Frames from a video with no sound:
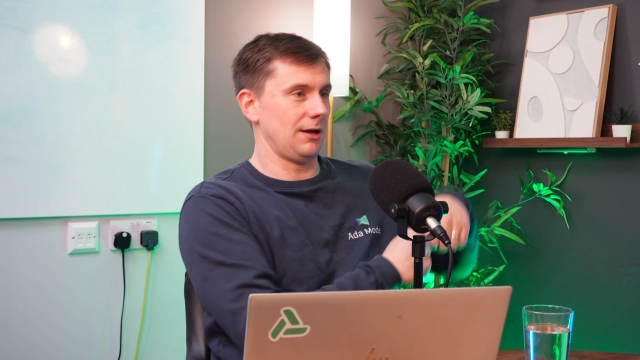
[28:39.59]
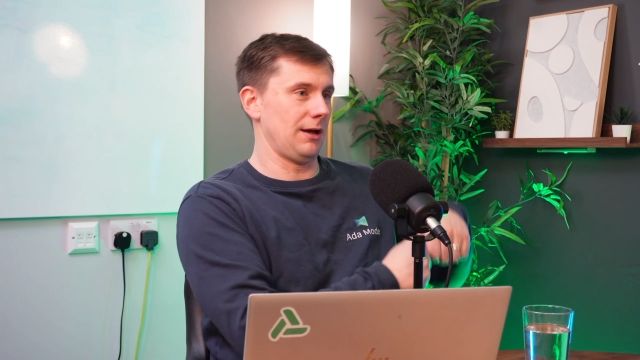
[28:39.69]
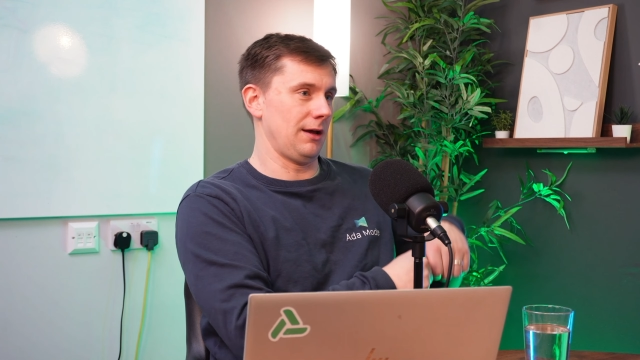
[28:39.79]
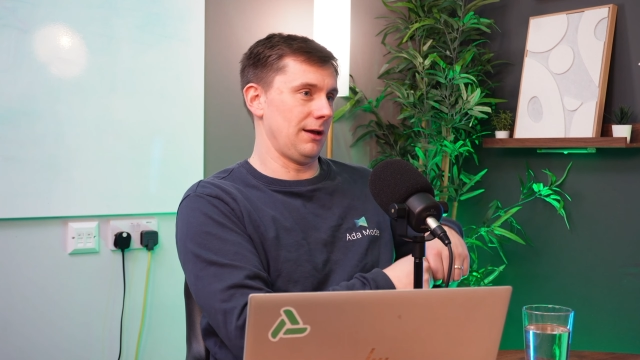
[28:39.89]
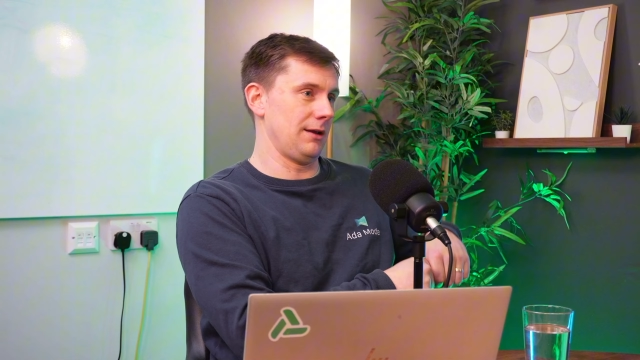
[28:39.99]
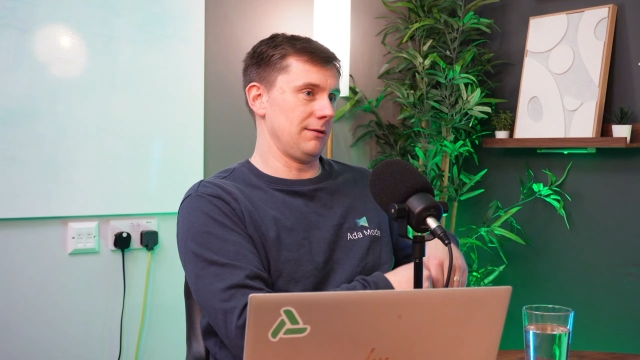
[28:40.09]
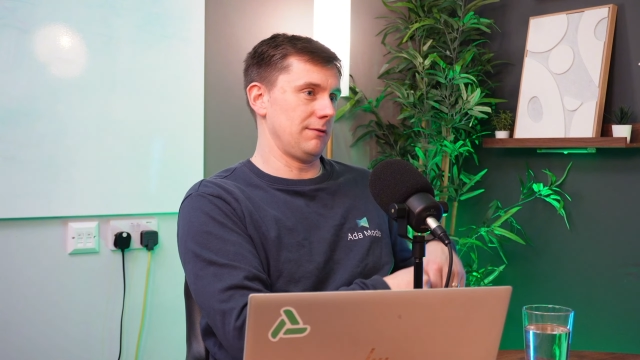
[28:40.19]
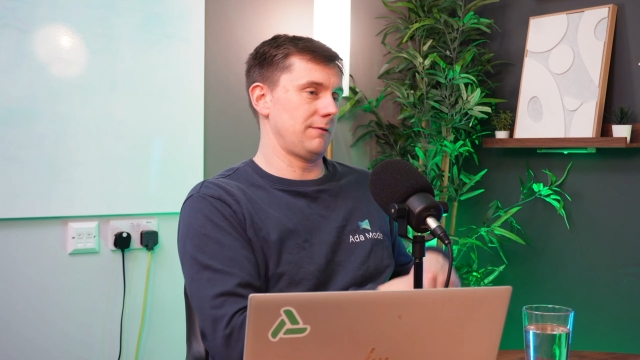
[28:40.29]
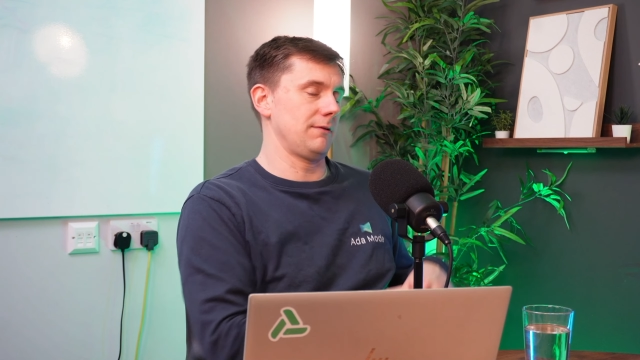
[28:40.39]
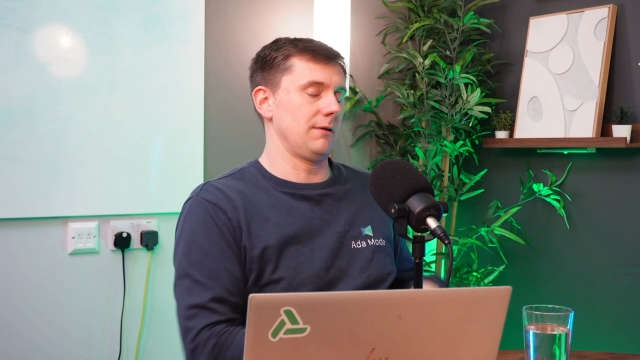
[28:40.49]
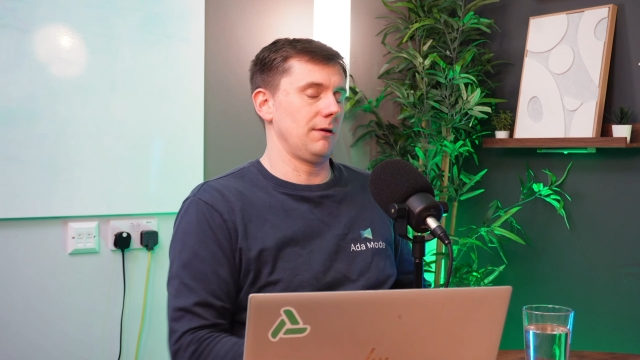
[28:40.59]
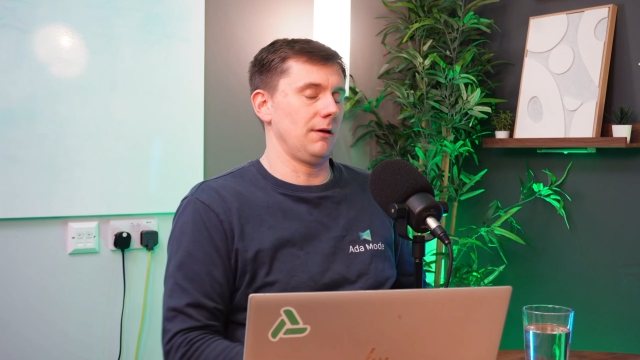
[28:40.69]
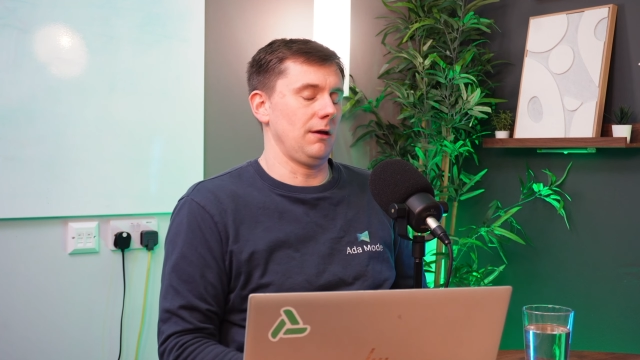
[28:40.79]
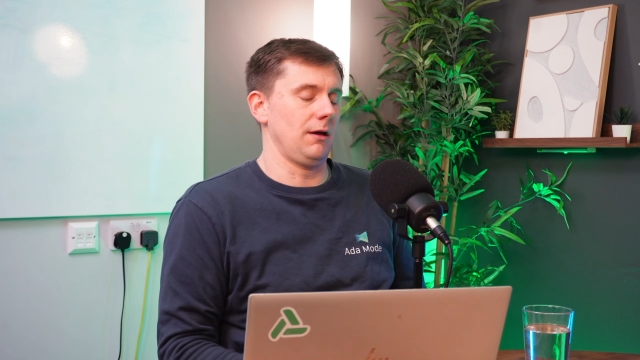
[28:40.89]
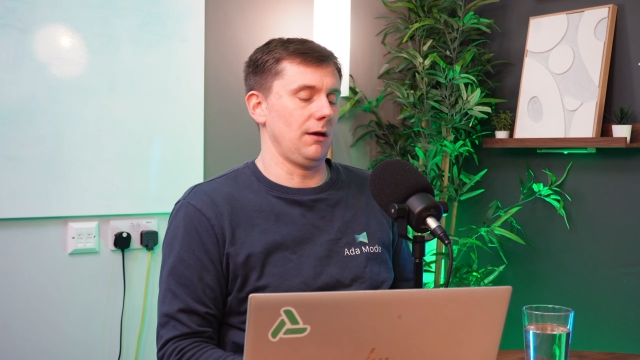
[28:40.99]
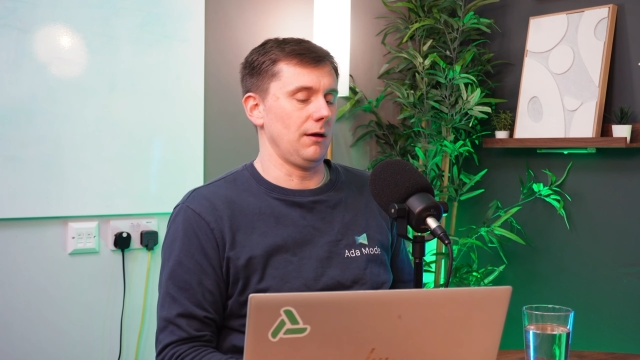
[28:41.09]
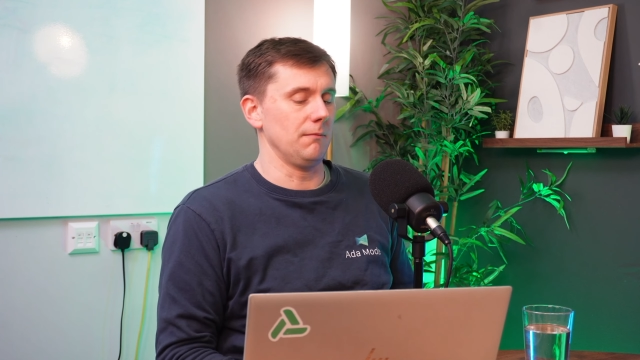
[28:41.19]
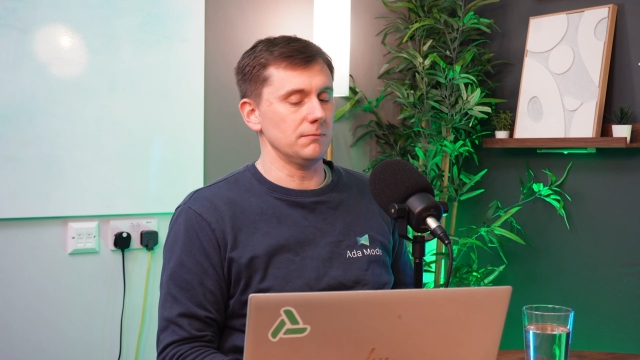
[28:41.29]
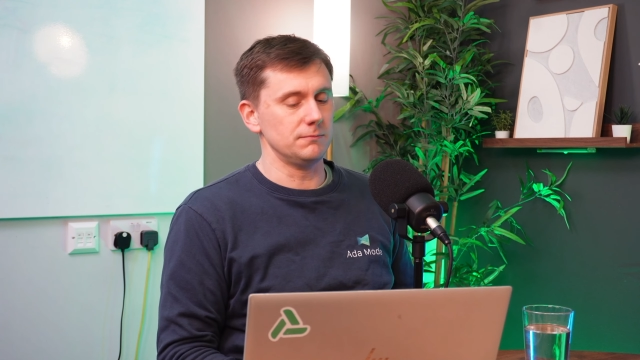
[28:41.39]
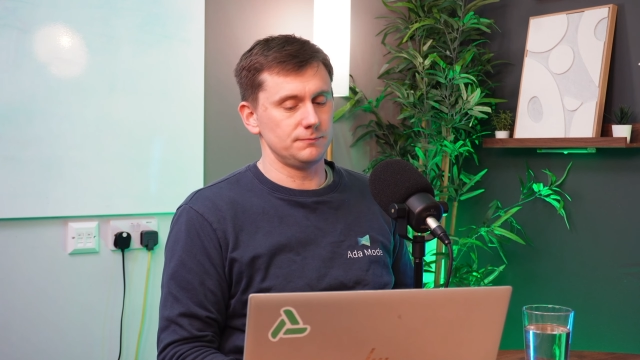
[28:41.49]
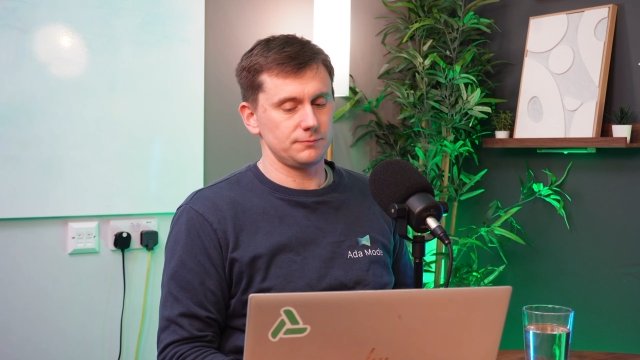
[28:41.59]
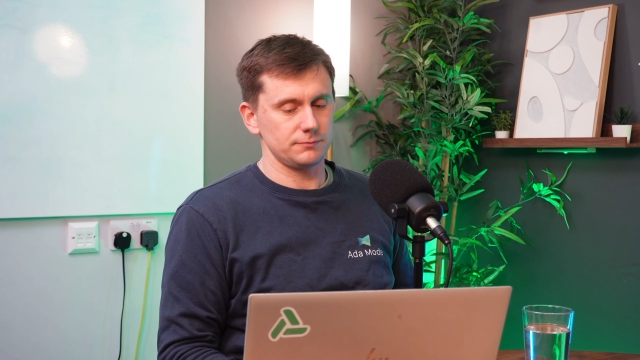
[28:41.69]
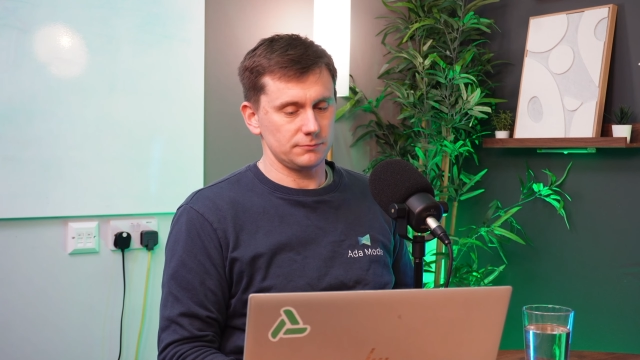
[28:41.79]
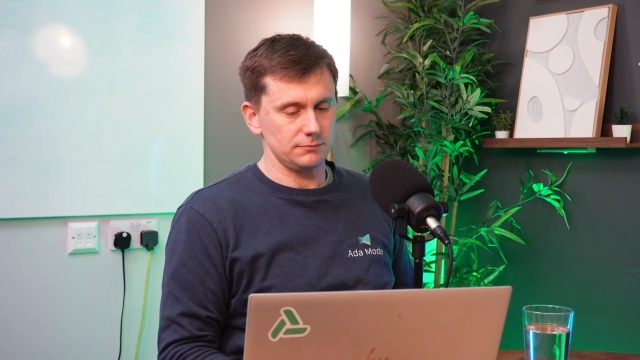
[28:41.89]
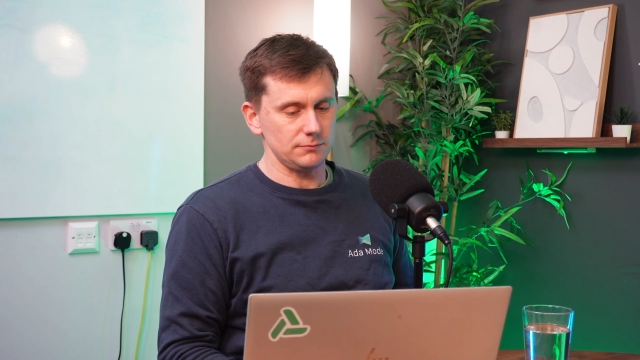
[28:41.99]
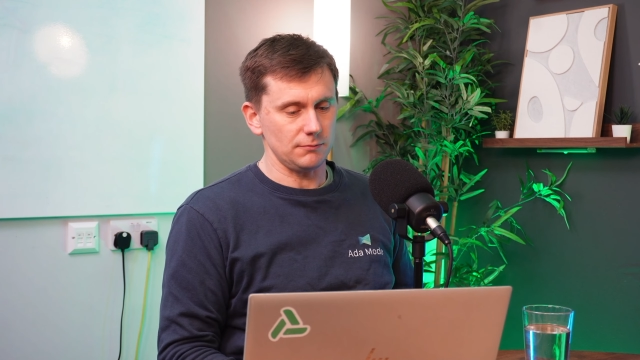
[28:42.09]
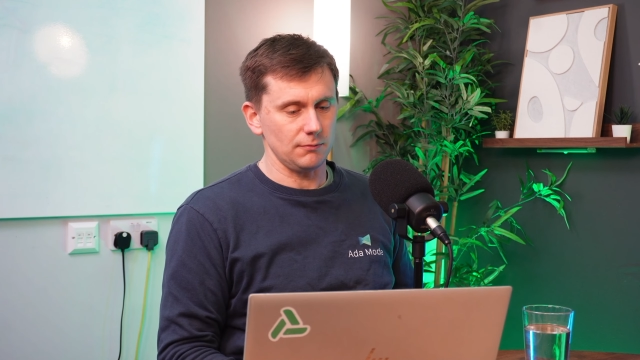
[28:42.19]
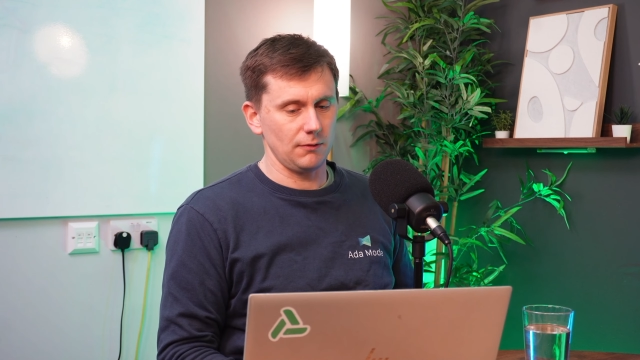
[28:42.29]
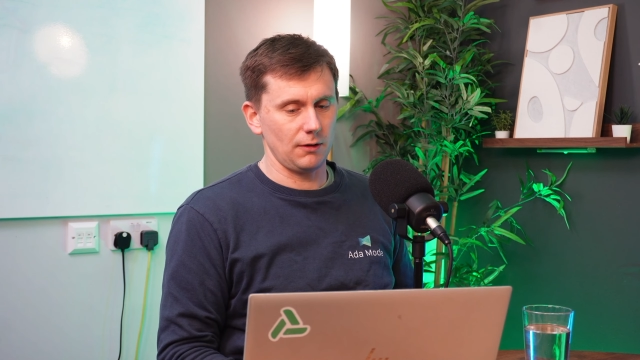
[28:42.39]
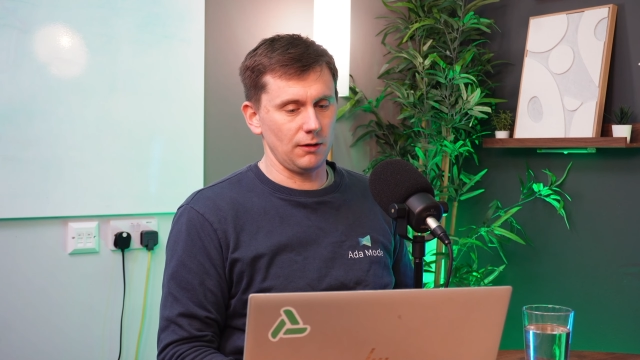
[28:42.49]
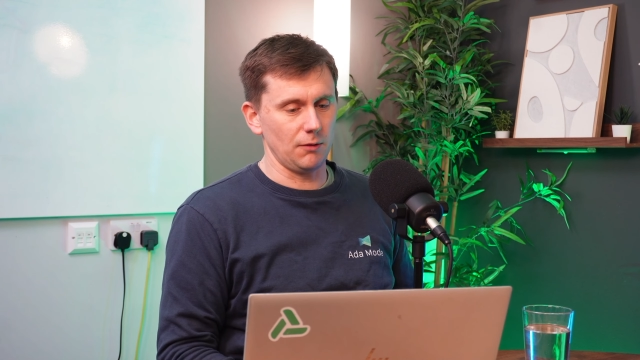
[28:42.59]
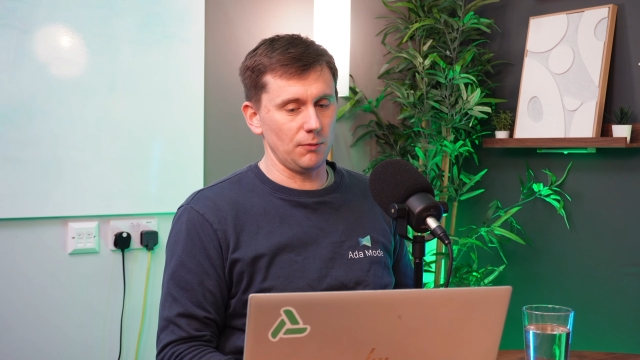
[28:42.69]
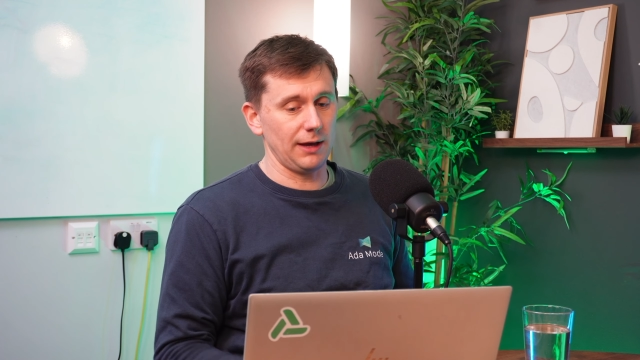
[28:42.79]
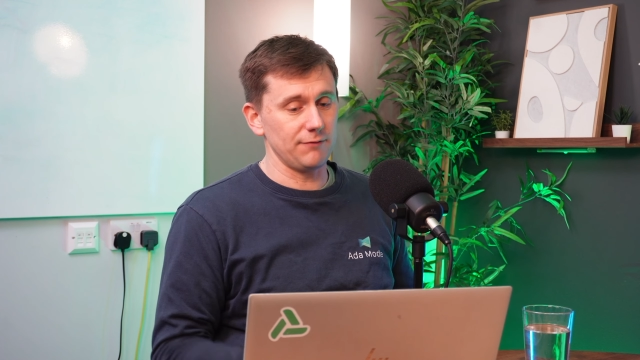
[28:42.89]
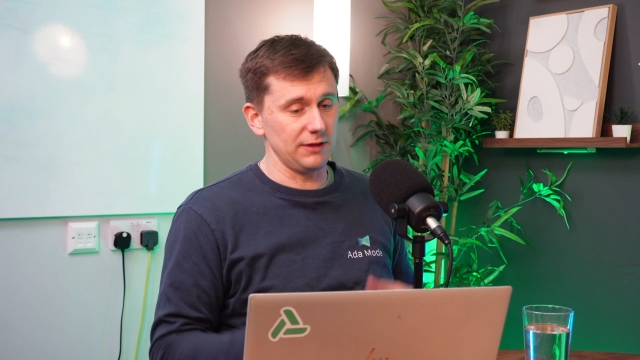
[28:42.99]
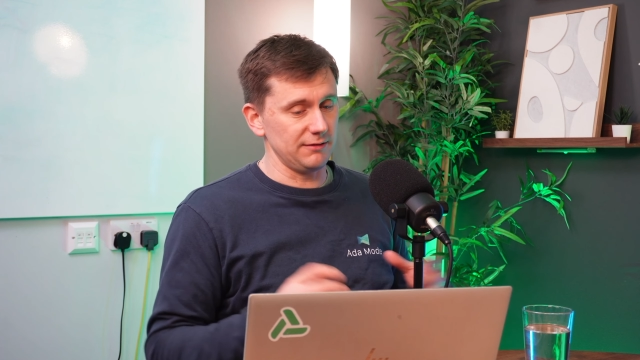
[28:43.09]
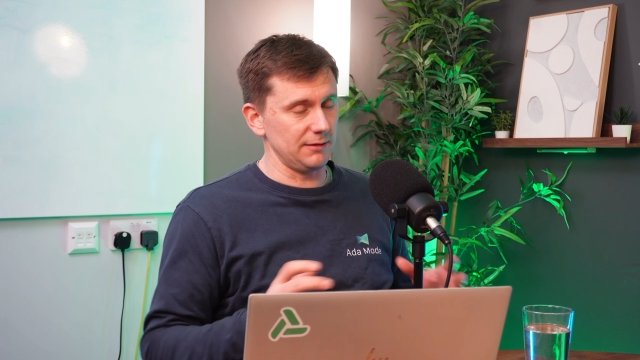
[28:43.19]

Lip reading: and we have these